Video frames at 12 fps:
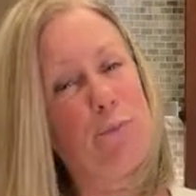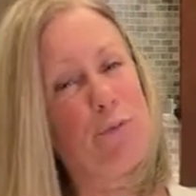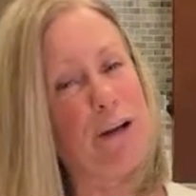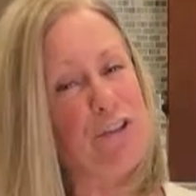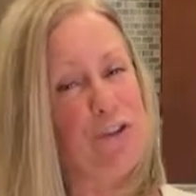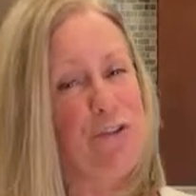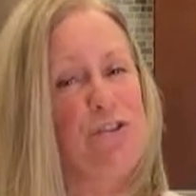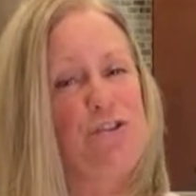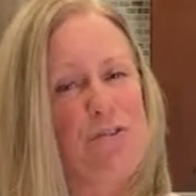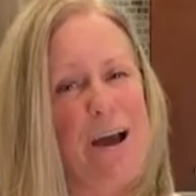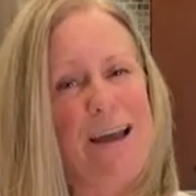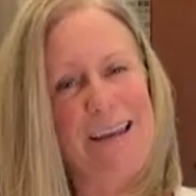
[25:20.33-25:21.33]
brown sugar is
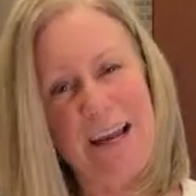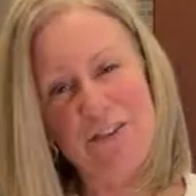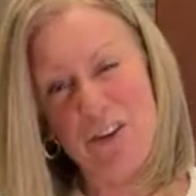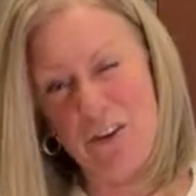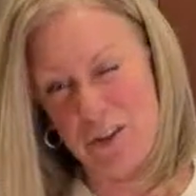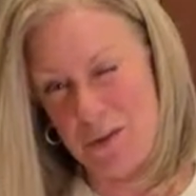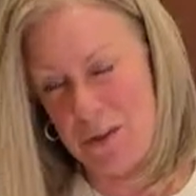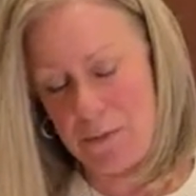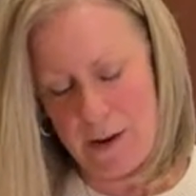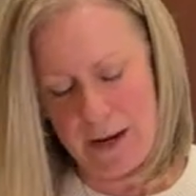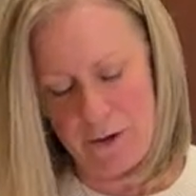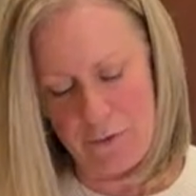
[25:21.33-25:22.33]
dry, it actually goes with the
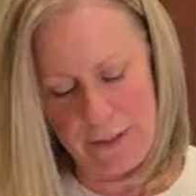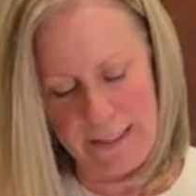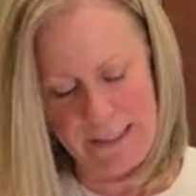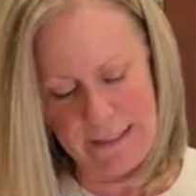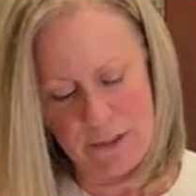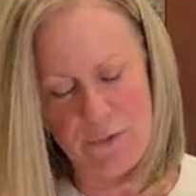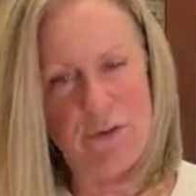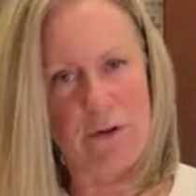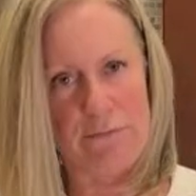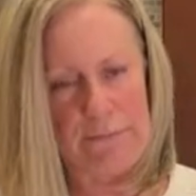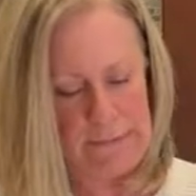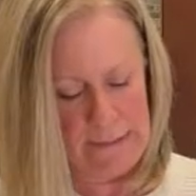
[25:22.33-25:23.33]
wet ingredients, so
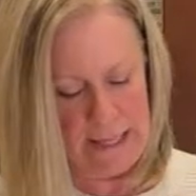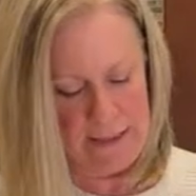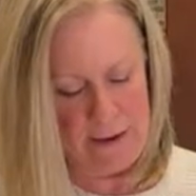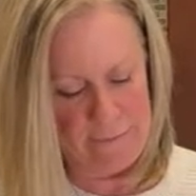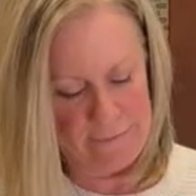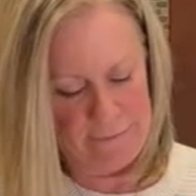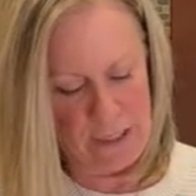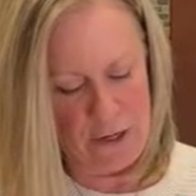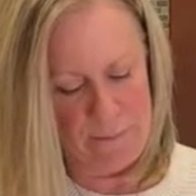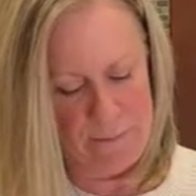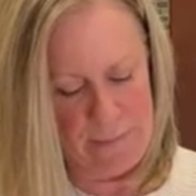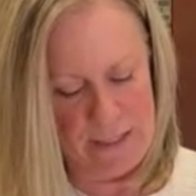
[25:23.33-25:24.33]
don't let that,
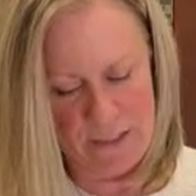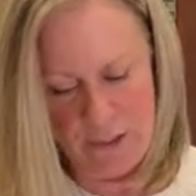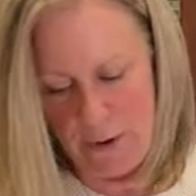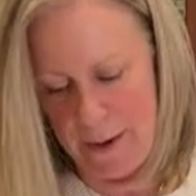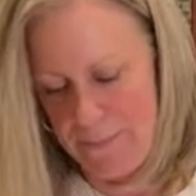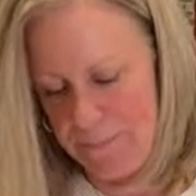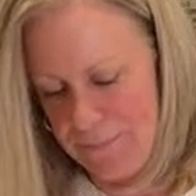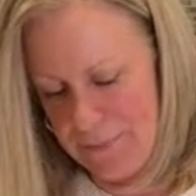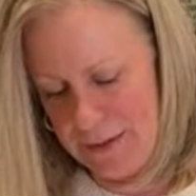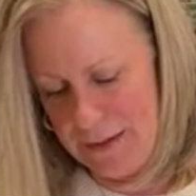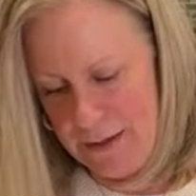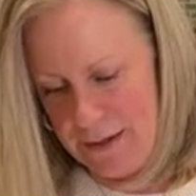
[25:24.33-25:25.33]
mess you up.
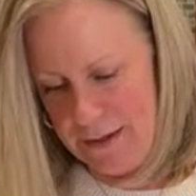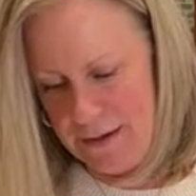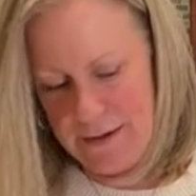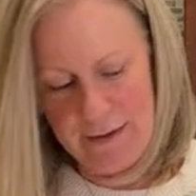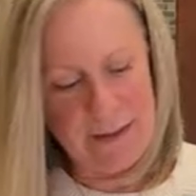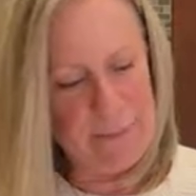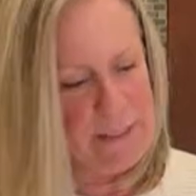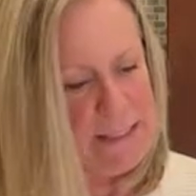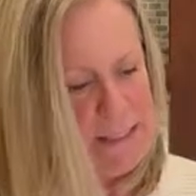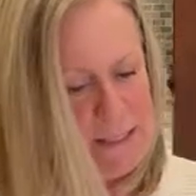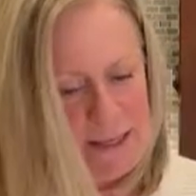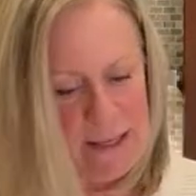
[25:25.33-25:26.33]
Let me
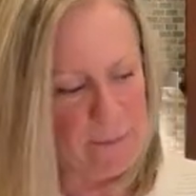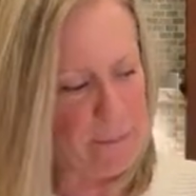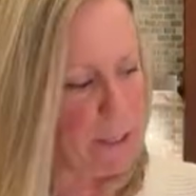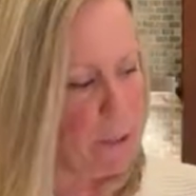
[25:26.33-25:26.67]
see, get my